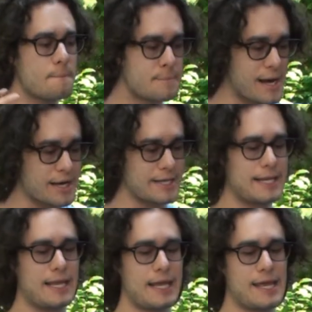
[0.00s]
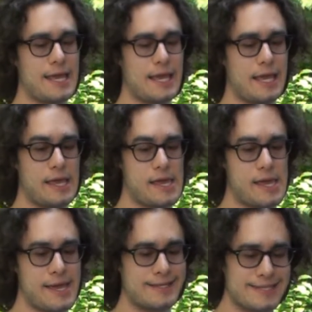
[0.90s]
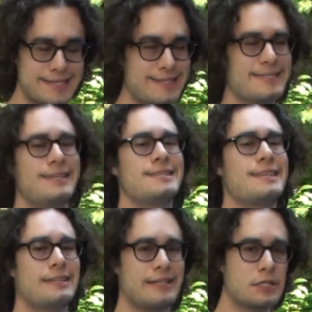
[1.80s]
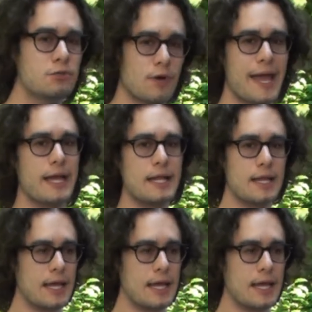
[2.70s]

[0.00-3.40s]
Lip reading: but it's consistently great,